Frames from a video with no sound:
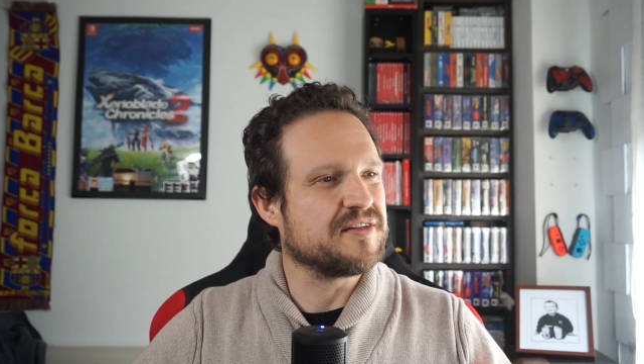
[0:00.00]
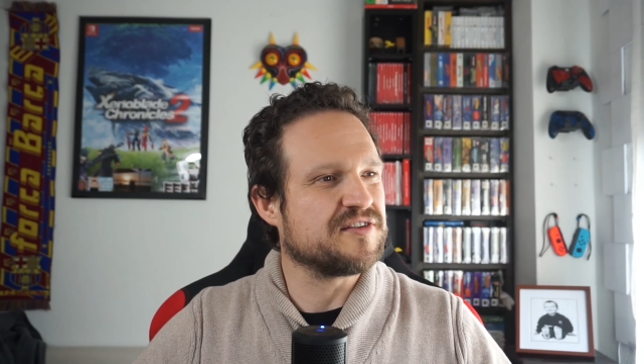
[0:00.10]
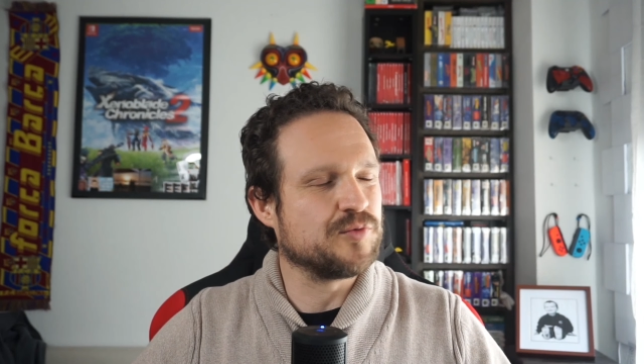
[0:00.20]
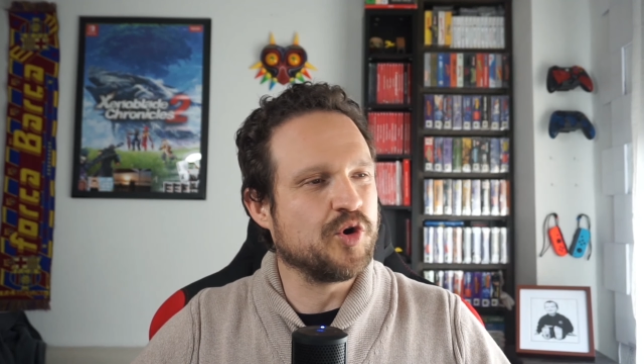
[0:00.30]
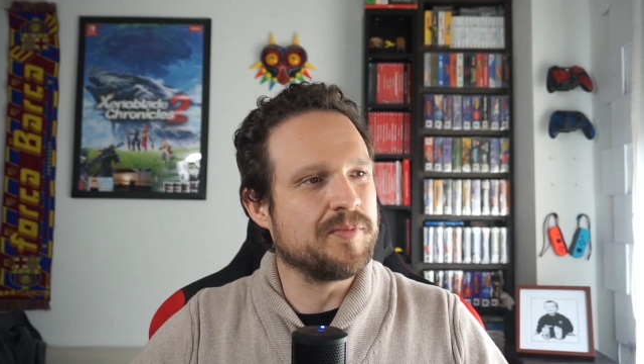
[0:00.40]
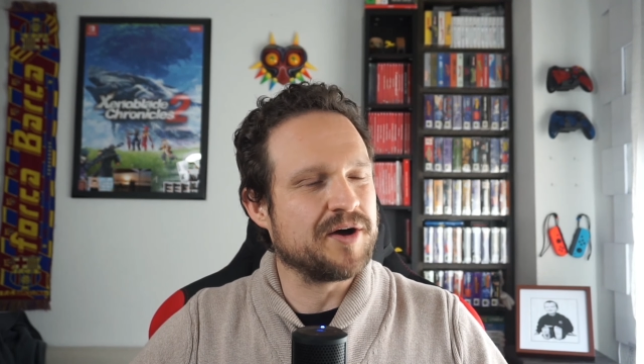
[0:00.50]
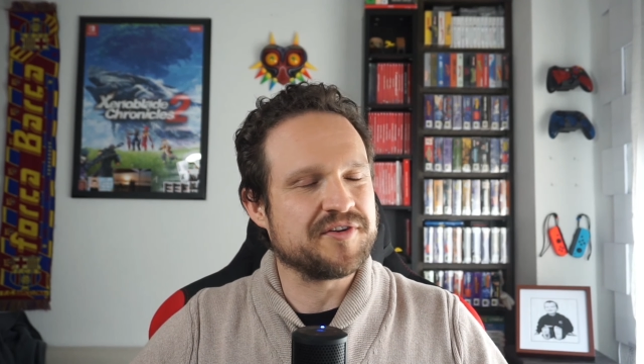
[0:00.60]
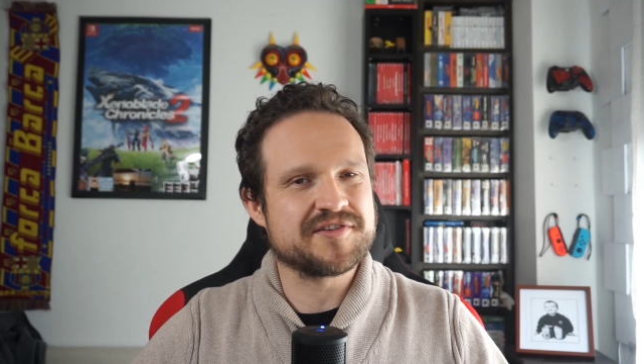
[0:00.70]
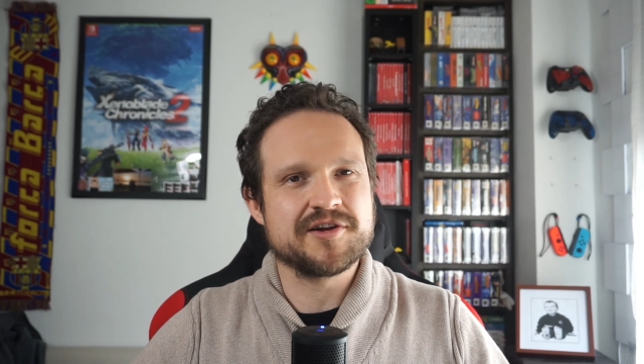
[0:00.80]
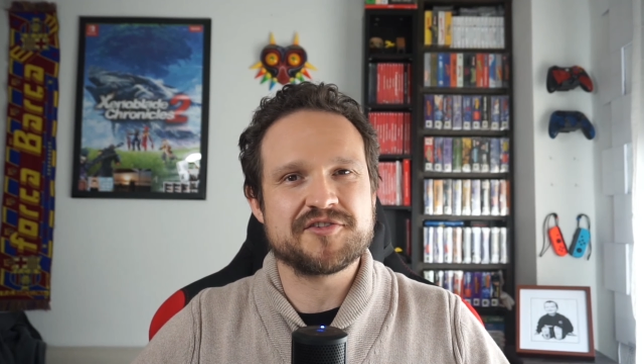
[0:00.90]
this wall
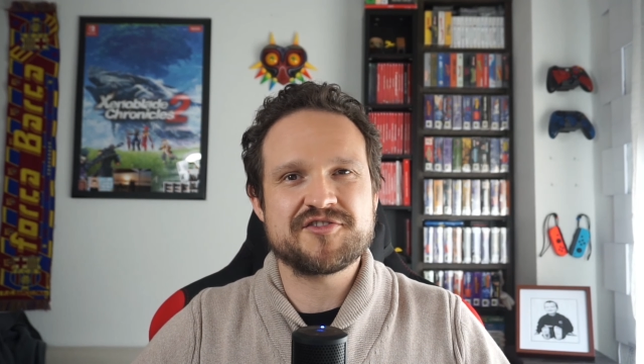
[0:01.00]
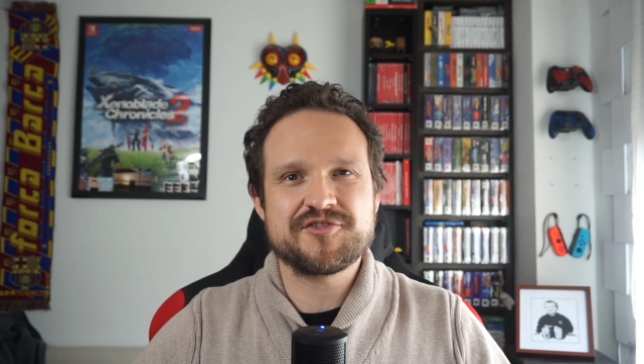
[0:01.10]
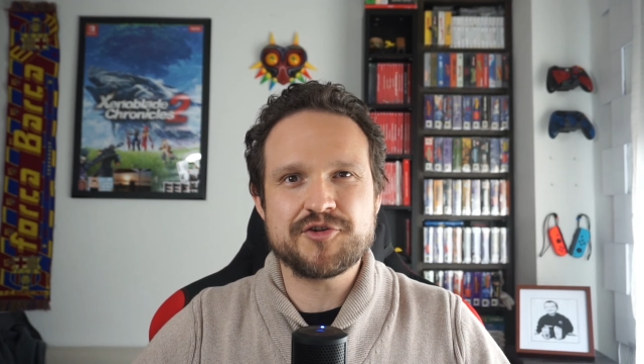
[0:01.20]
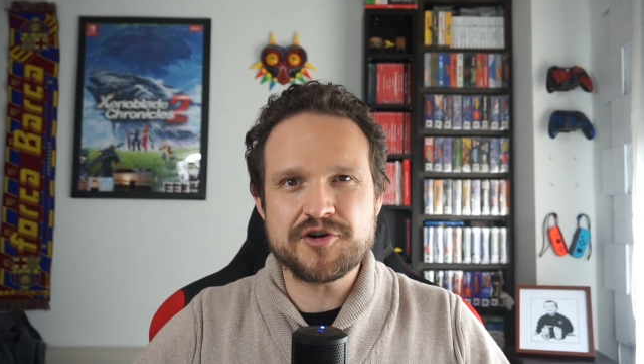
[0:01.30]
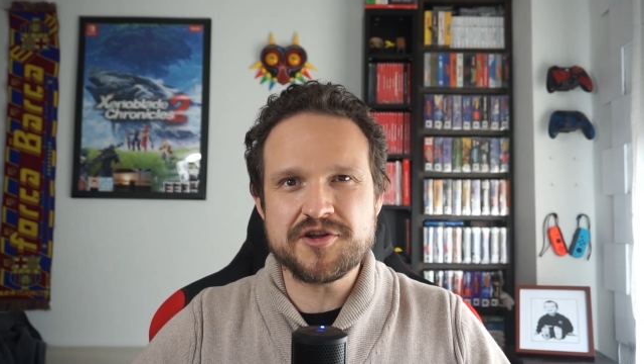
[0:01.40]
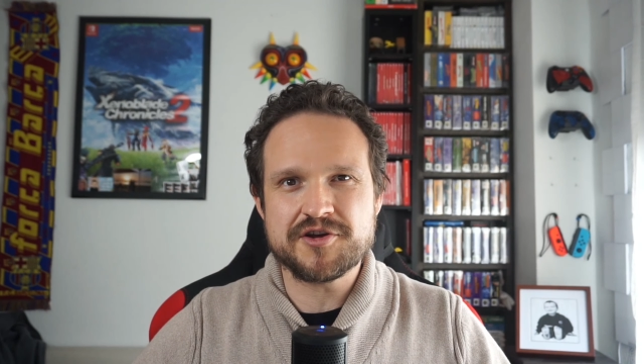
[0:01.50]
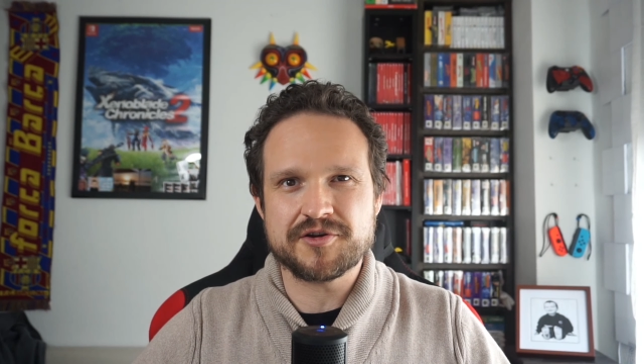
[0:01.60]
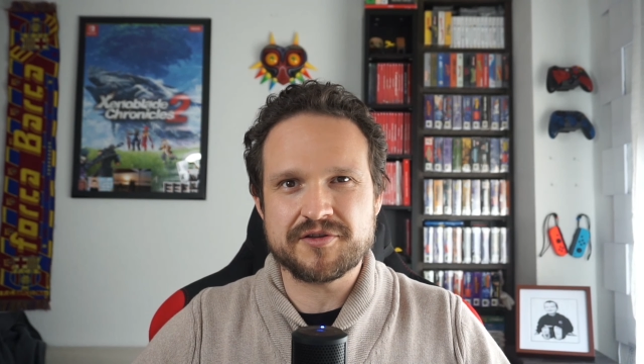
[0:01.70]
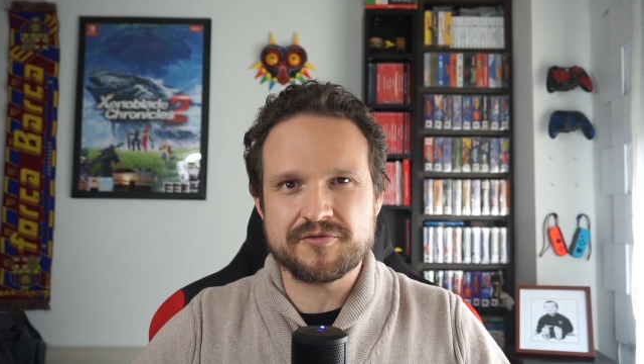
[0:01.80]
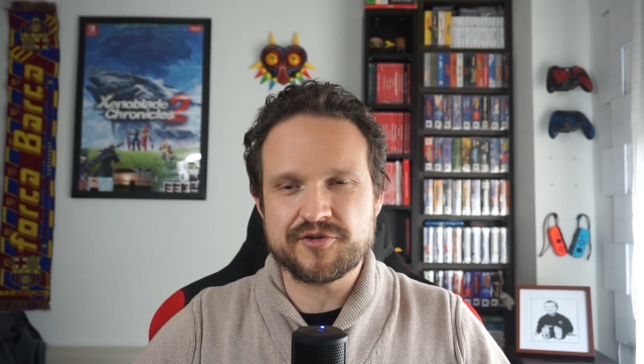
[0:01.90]
mount is a lot sturdier
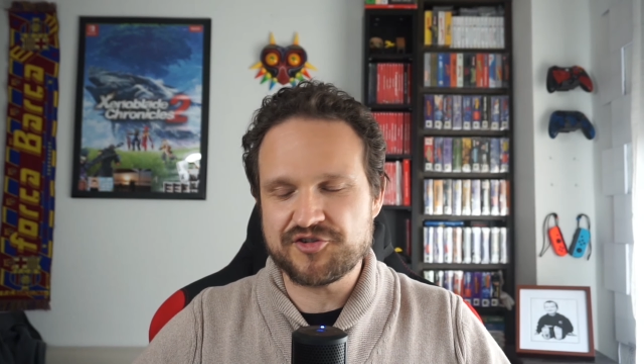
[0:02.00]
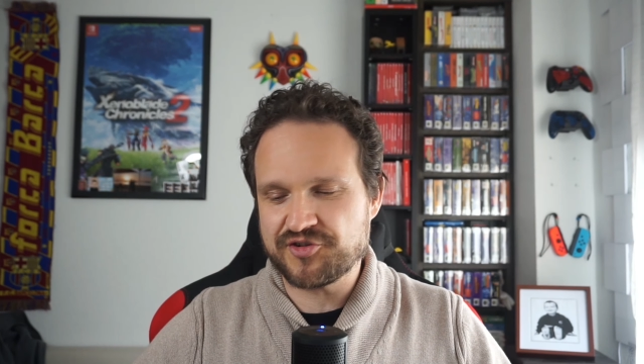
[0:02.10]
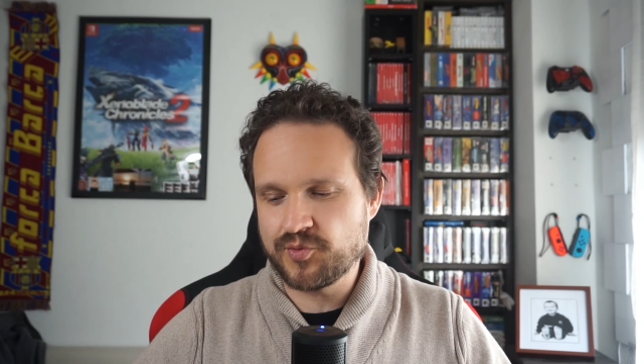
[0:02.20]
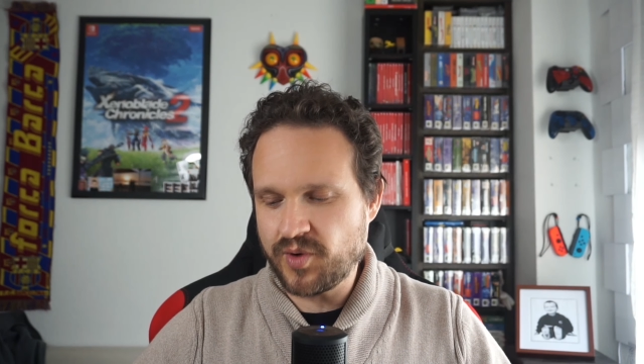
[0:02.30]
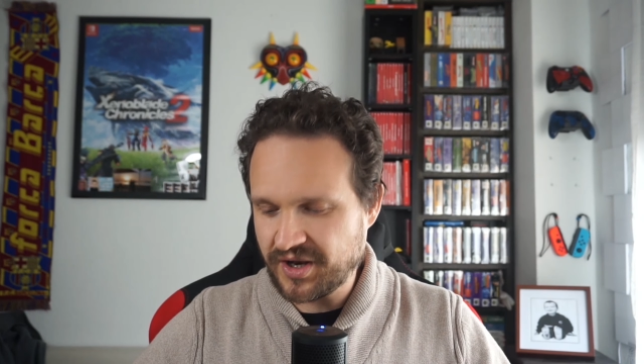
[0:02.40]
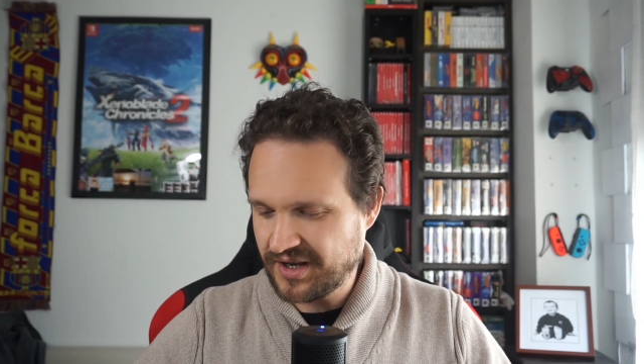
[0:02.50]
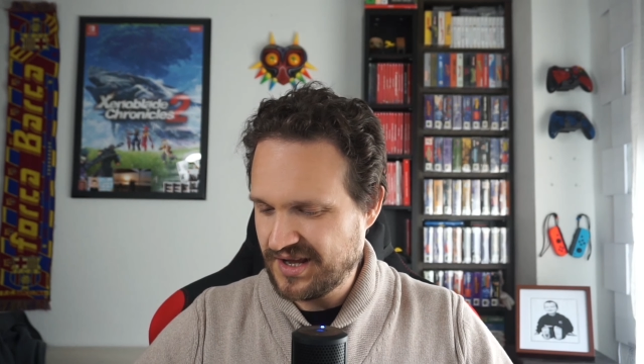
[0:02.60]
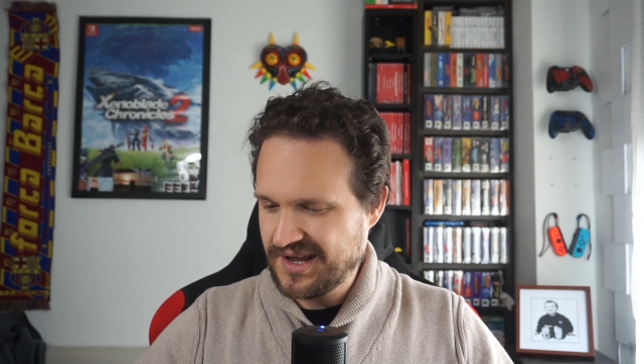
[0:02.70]
than version one,